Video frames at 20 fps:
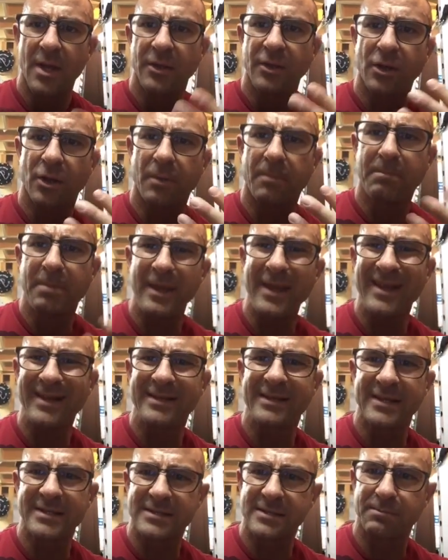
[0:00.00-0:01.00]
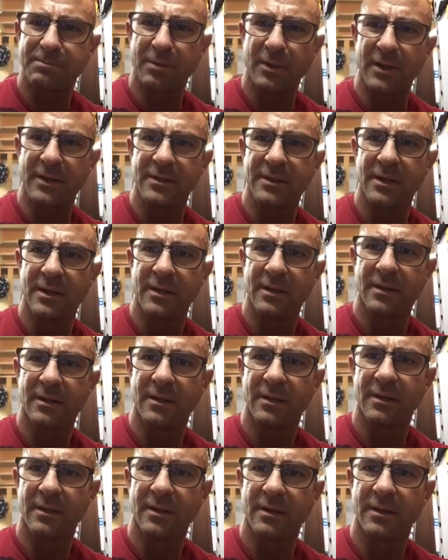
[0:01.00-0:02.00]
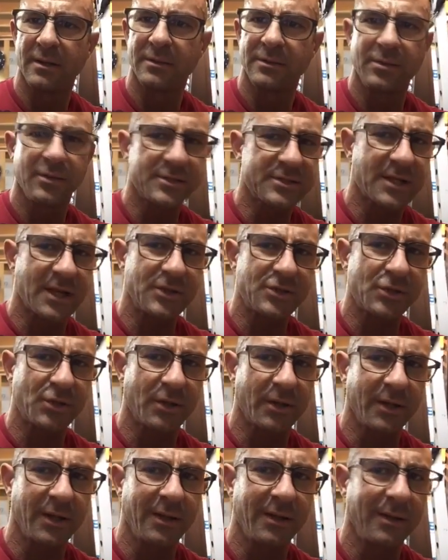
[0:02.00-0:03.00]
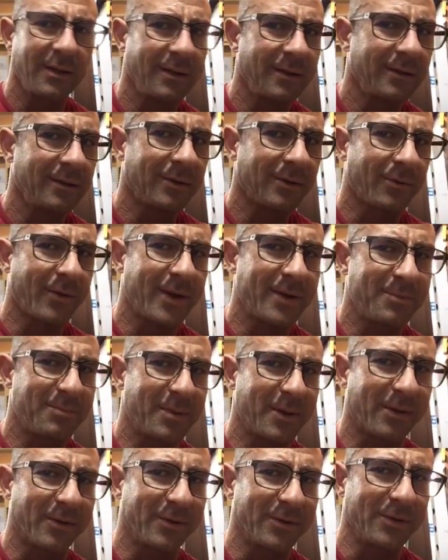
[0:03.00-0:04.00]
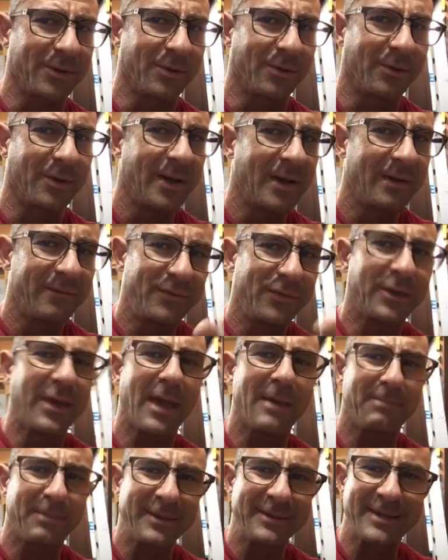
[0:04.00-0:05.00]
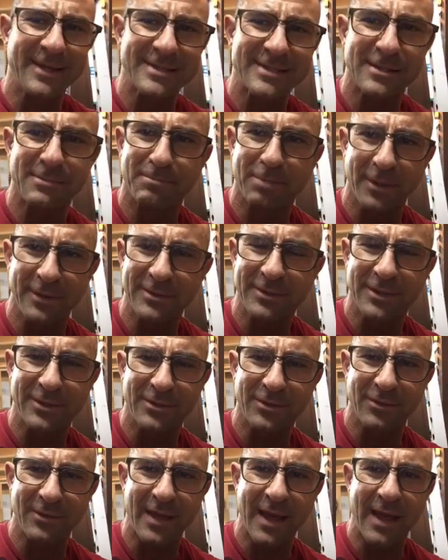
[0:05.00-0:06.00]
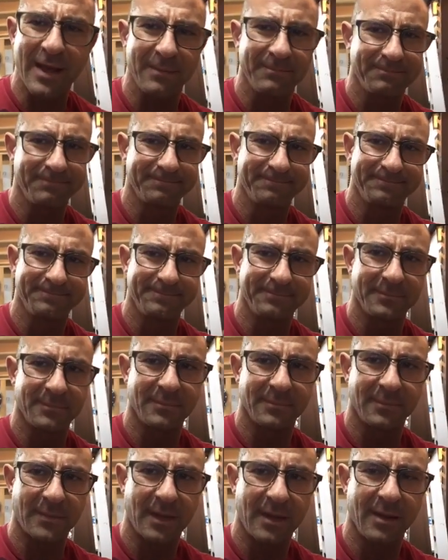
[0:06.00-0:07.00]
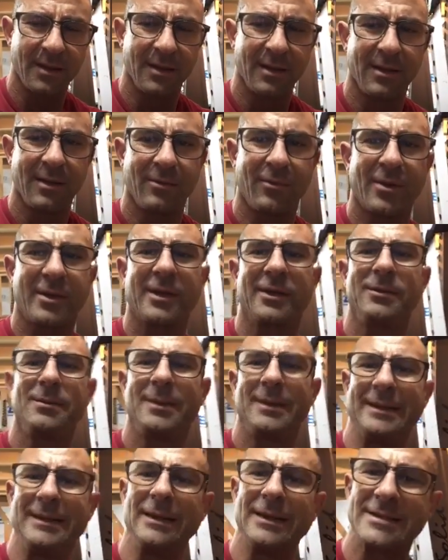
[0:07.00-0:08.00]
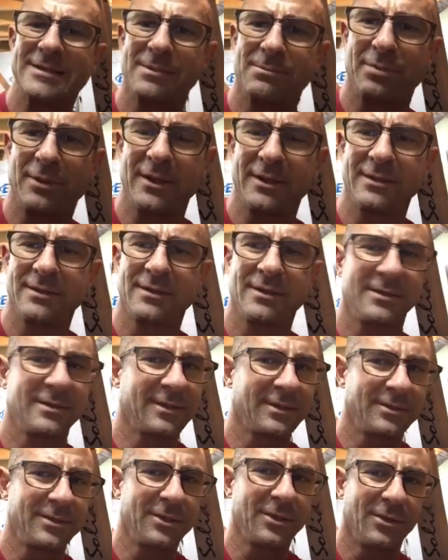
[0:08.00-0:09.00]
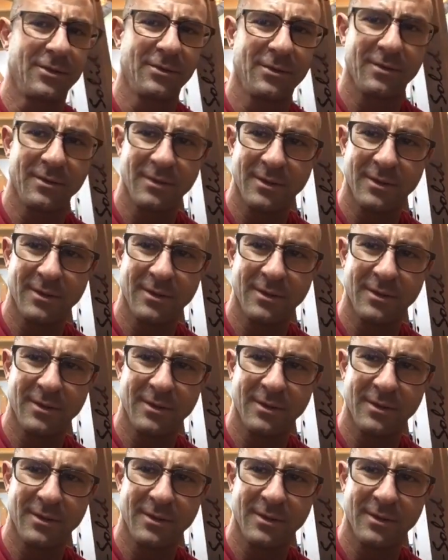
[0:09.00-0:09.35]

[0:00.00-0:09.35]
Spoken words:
You're being disciplined to essentially create a bigger you. If you can't be disciplined to do that, what can you be disciplined to do?